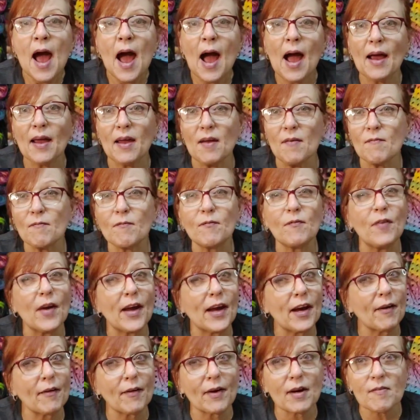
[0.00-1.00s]
I am
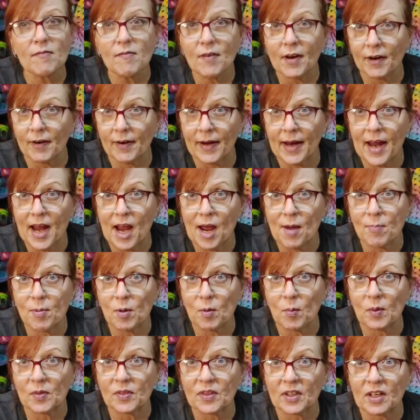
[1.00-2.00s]
very, very
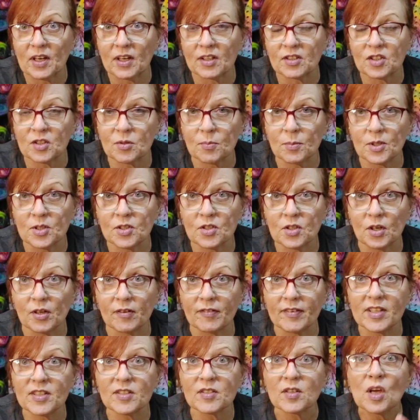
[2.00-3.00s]
happy with the customer
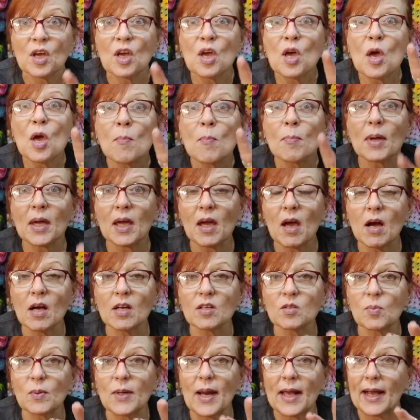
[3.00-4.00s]
service
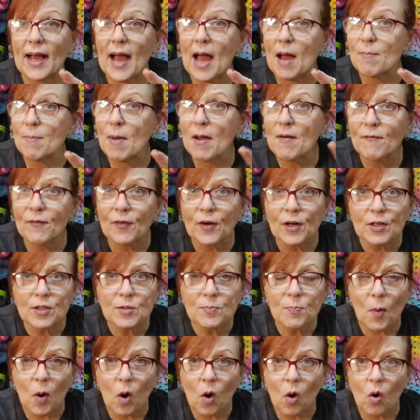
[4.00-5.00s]
because when I got my
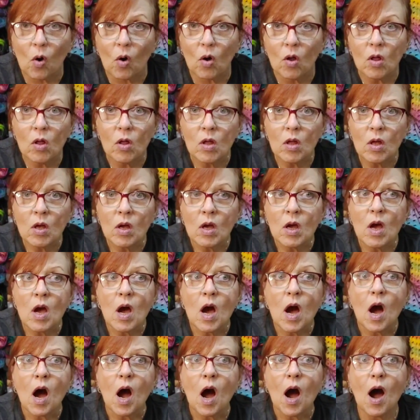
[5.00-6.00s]
first bowl,
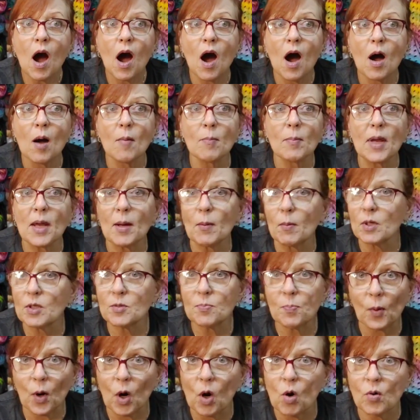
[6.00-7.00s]
um, it was
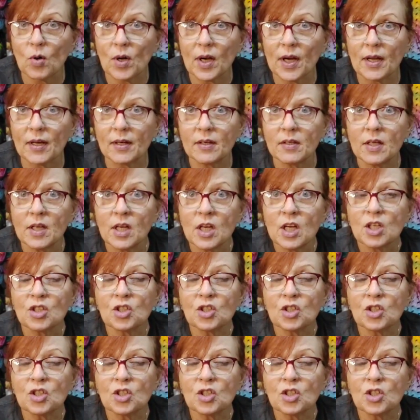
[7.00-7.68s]
broken.